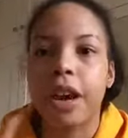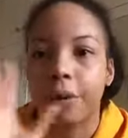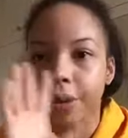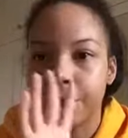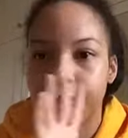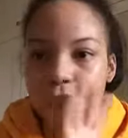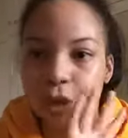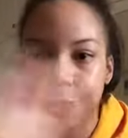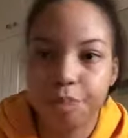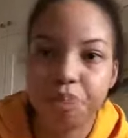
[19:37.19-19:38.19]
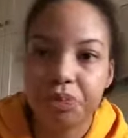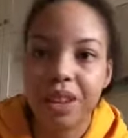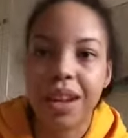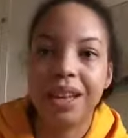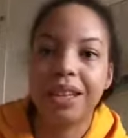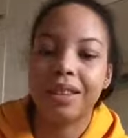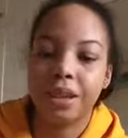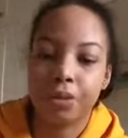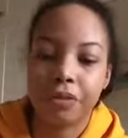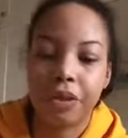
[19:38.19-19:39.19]
I will do
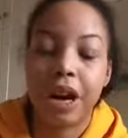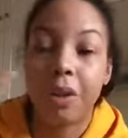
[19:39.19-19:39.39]
anything with it.